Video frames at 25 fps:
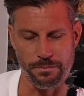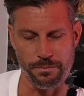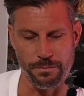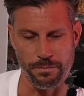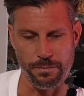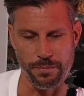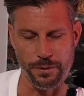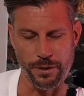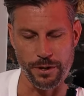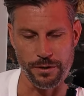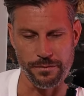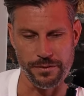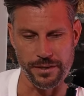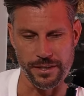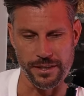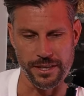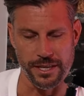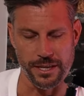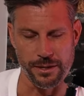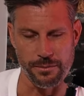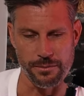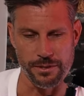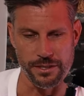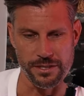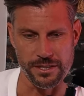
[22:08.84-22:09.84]
perfect
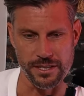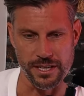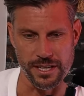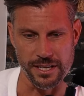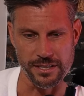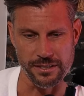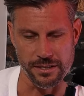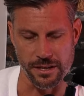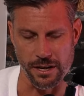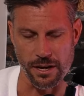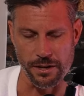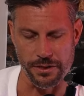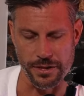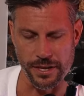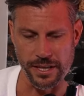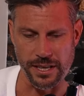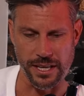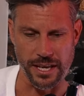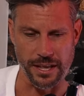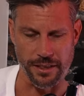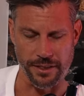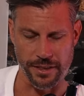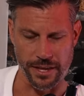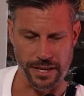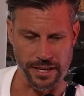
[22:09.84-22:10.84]
thing with Snez. And I think the
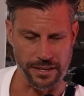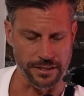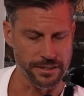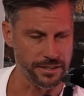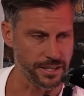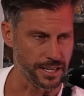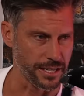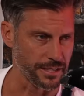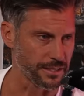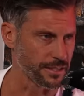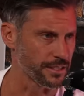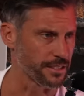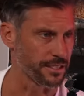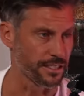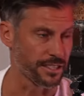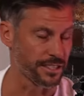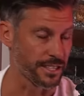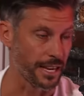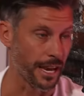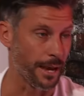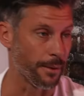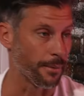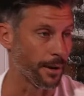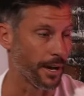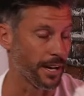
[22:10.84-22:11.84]
other thing is Snez is the
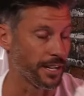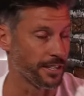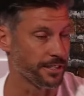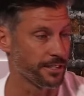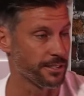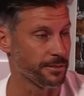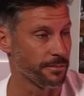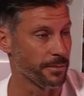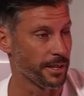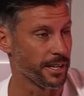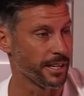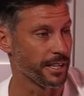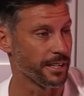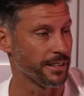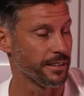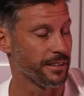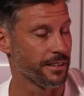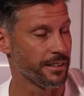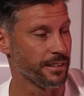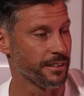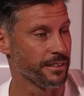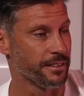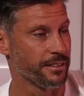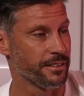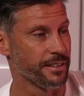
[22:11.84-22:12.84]
same age as me,
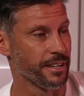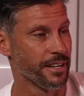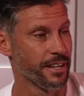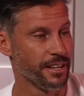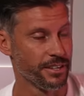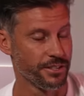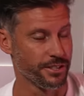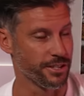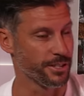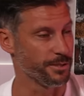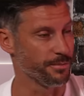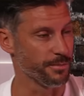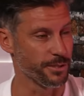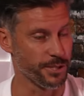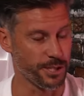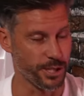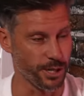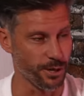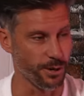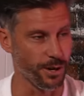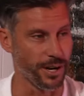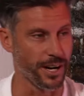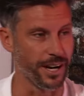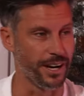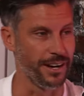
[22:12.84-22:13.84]
and she's
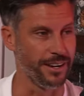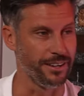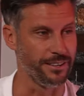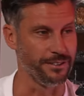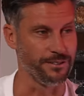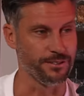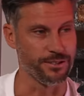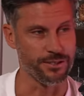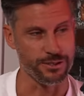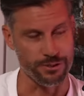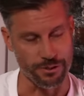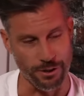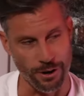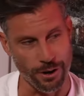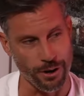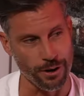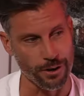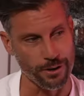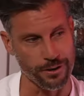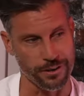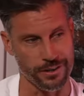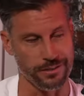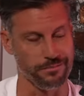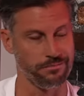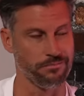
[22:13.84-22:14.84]
mature and
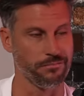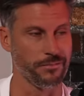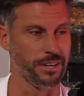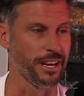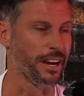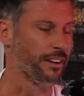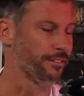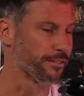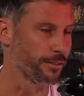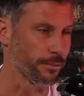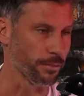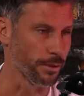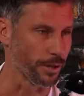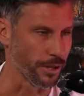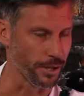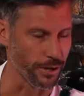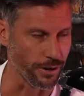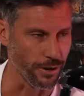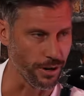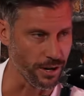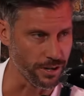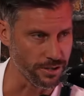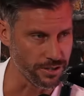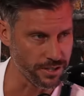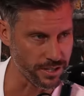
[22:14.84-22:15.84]
strong and comfortable in
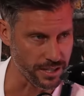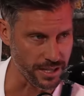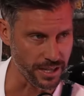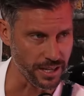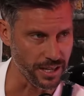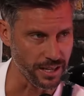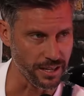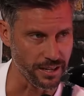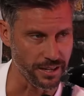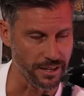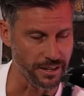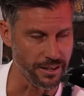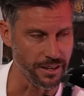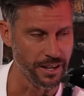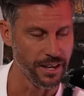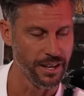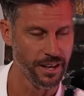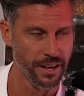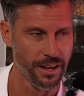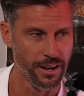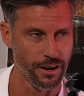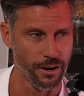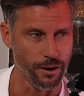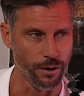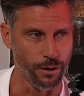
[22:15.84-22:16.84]
her own skin, and
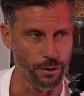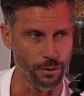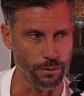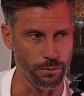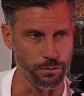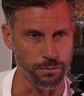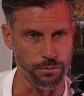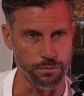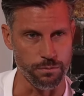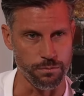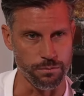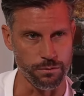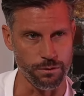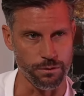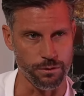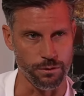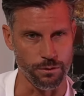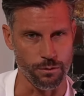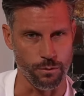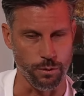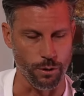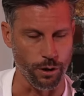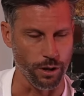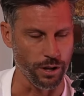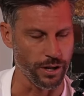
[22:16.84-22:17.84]
all
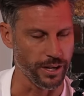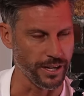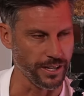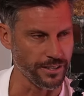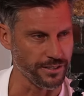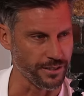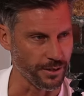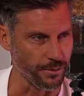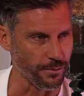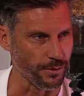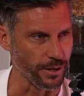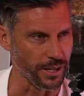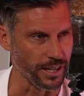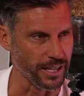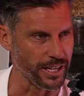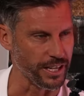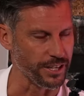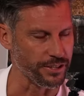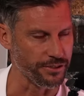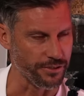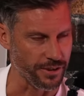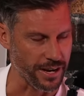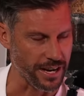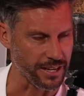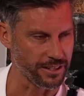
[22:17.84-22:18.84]
qualities that really
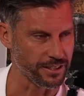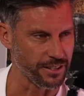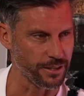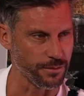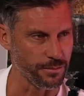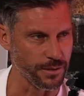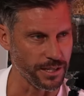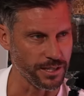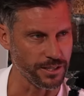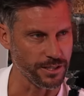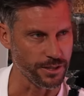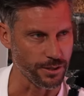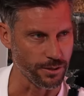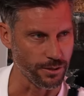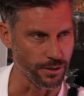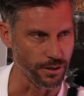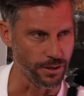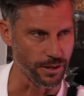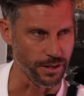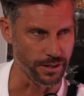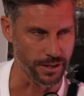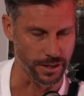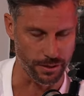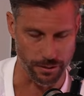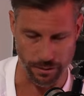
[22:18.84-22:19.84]
attracted me to her.
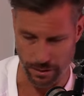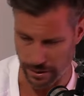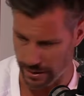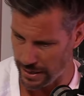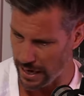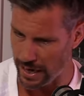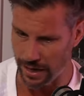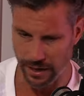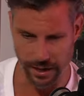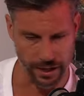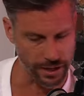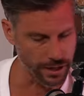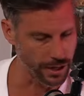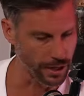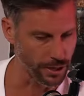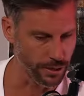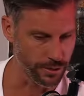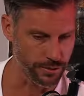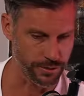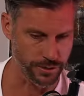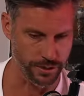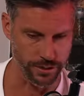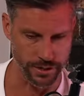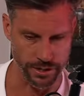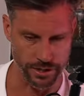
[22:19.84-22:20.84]
And there were younger
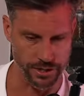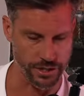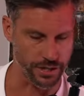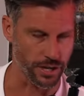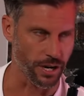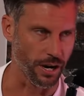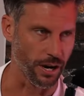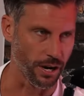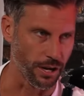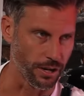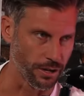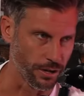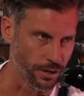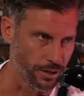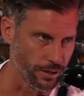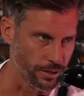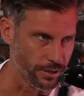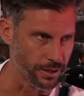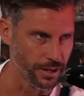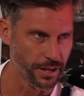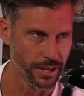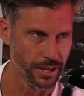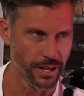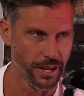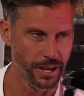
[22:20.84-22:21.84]
girls on the show who
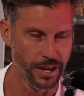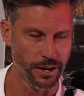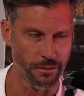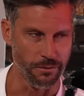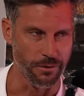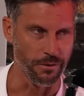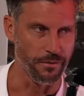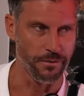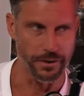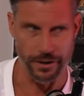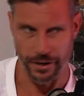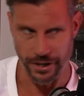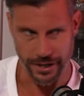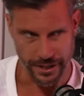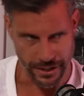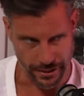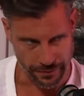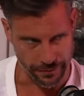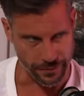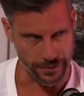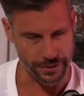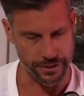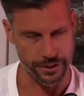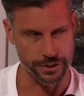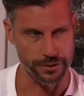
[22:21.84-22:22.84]
were very
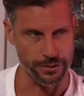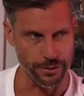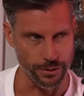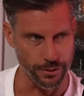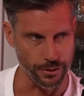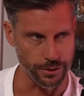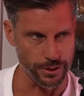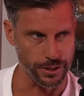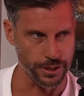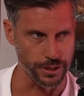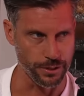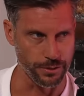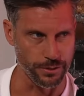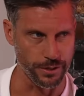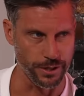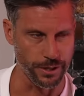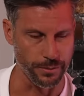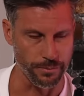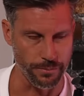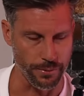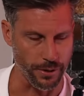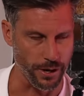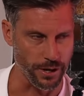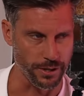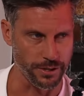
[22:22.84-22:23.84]
different to talk to and
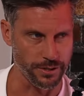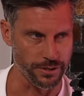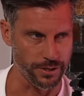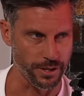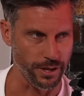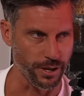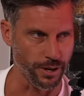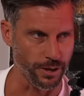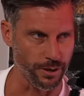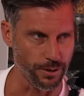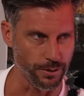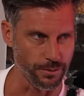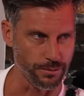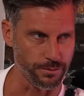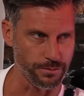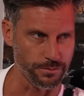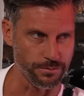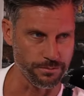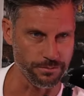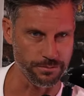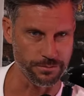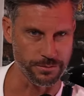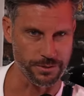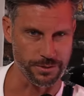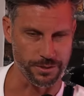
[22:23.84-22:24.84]
approached the whole
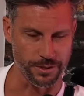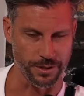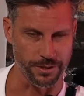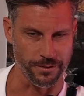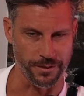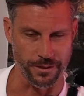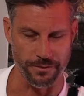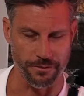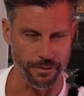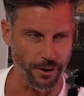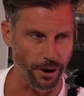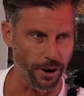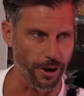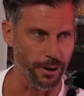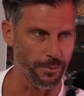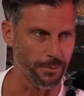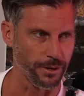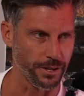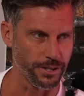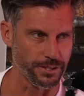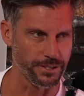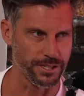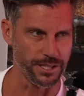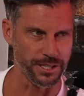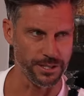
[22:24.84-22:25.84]
sort of environment
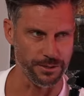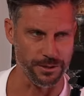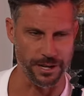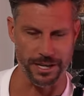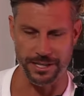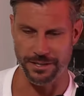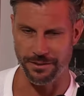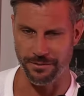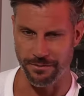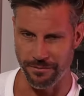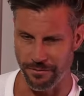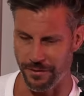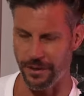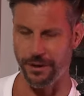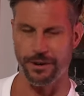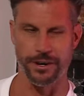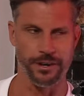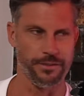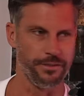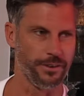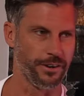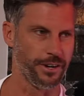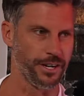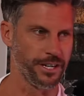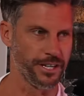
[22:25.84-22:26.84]
and situation very,
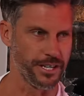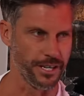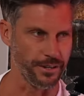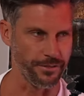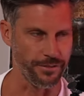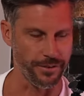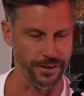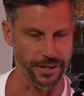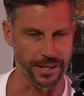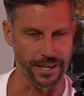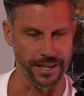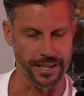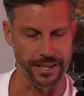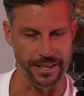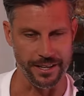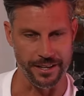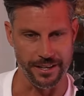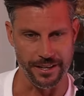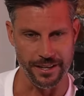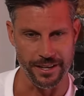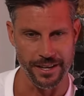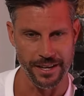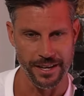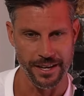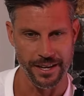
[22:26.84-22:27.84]
very differently.
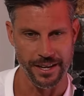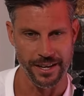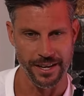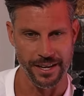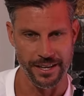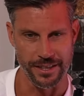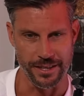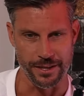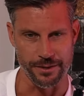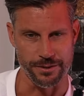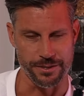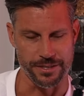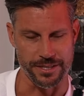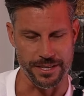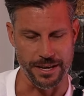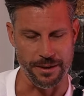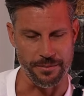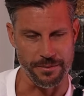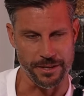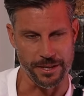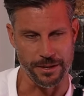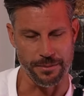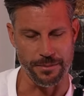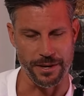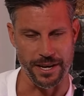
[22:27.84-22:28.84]
And there was
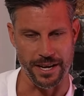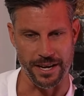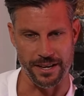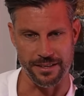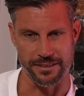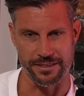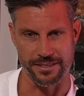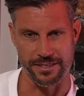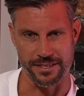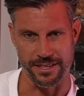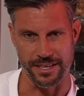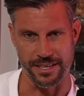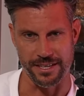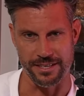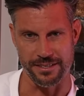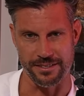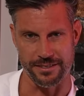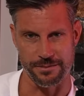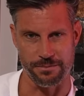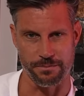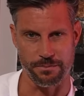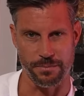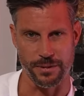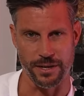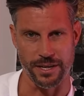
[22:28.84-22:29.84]
something about
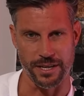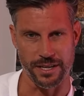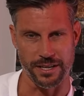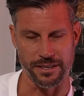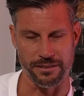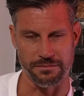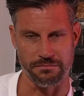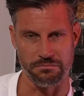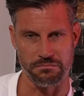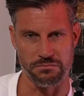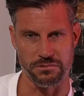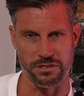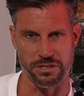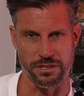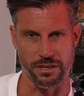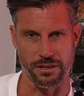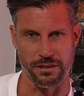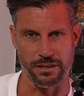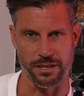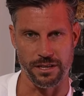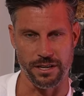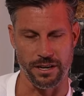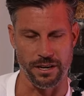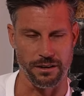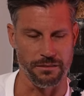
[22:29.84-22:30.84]
Snez being,
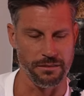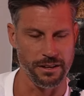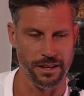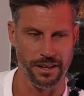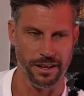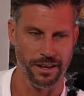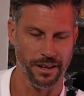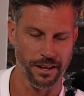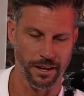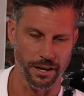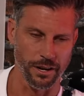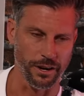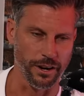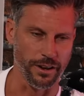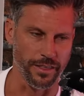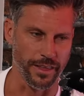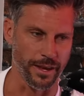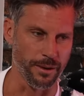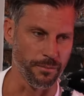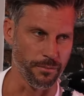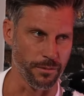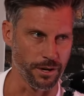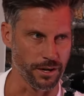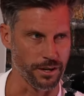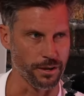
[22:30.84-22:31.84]
you know, a lot of
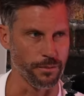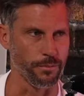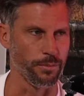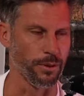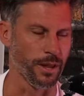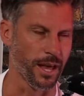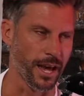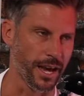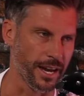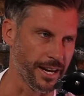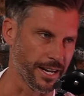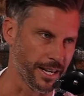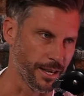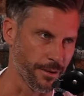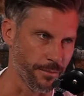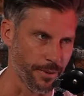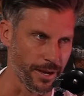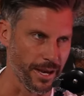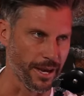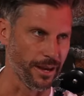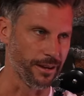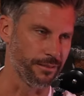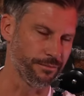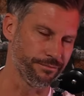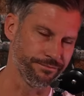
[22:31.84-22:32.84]
them were complaining
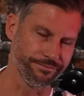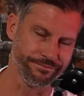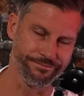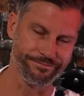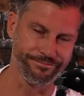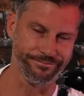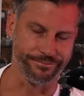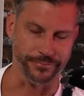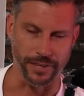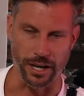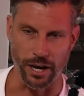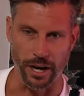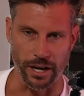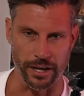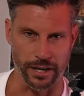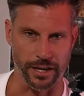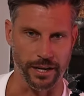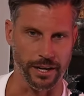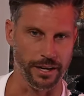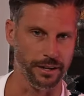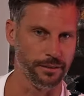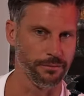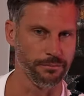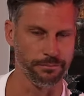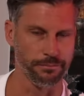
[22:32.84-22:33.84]
about, I don't know,